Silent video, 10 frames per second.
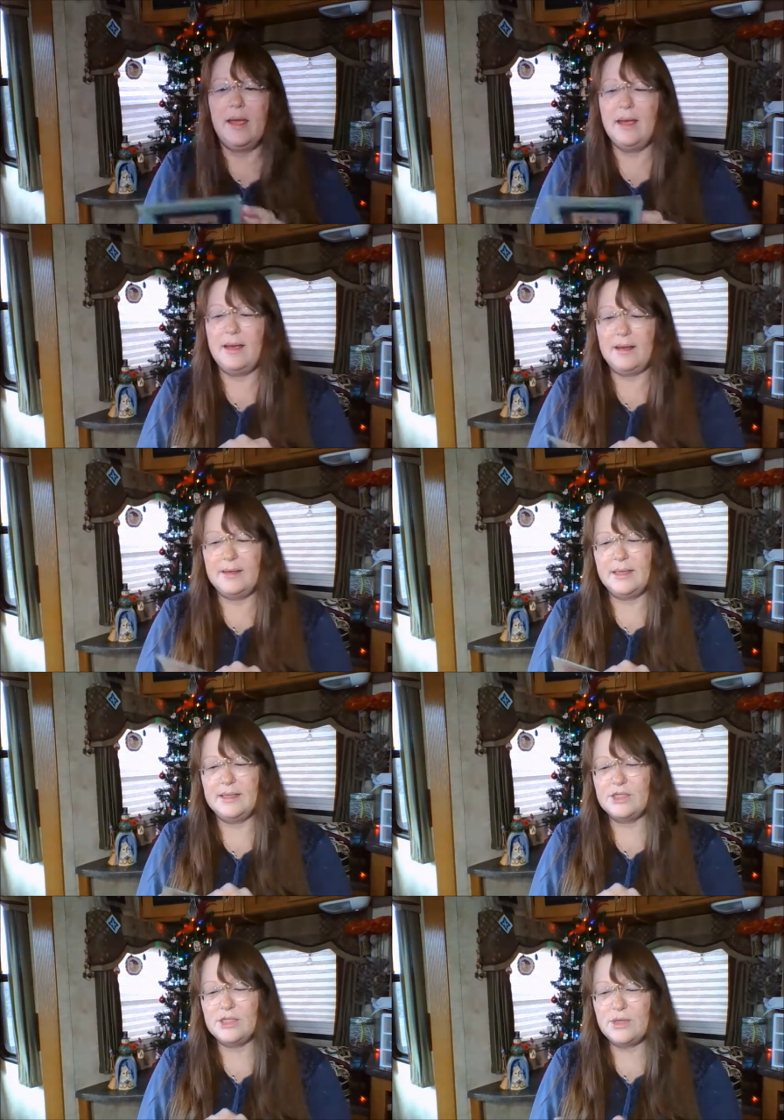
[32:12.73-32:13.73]
And
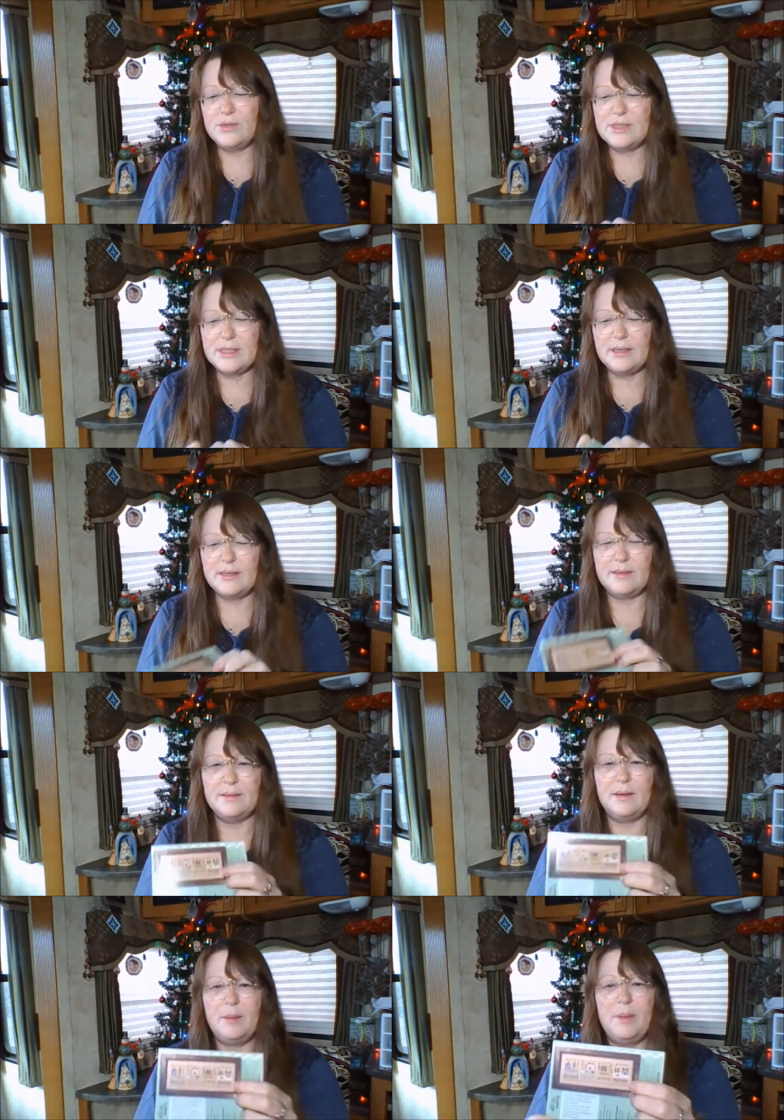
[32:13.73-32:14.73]
it shows
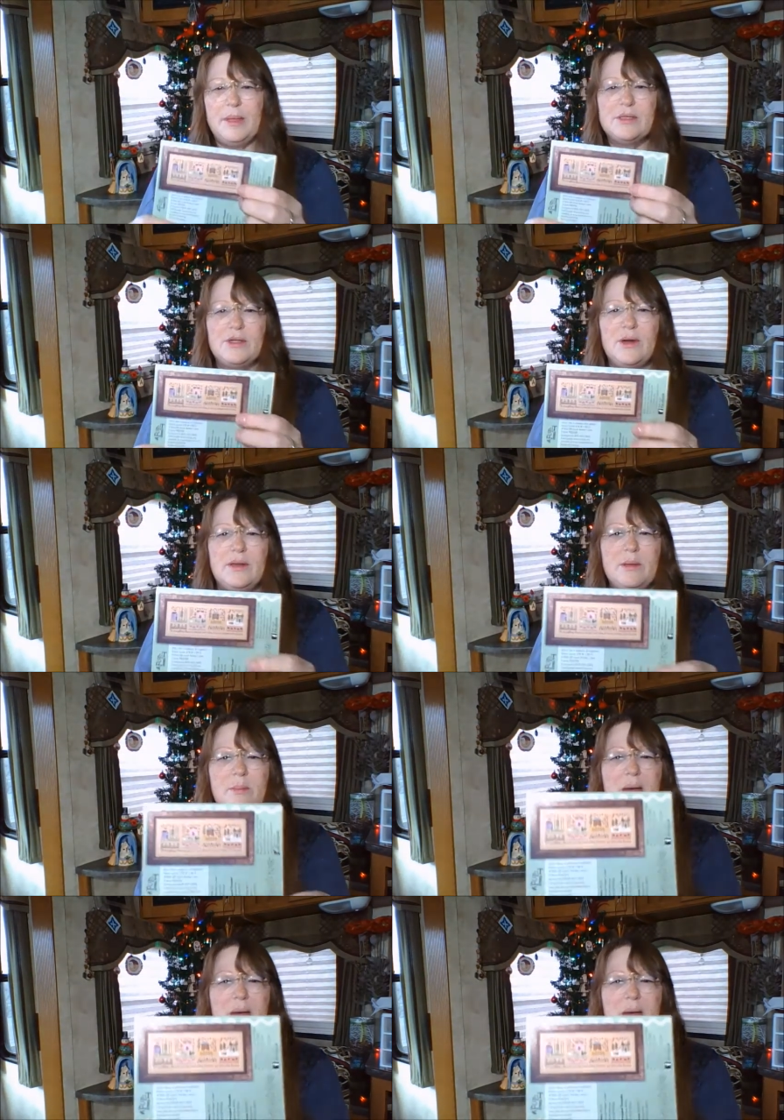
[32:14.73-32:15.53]
a picture on the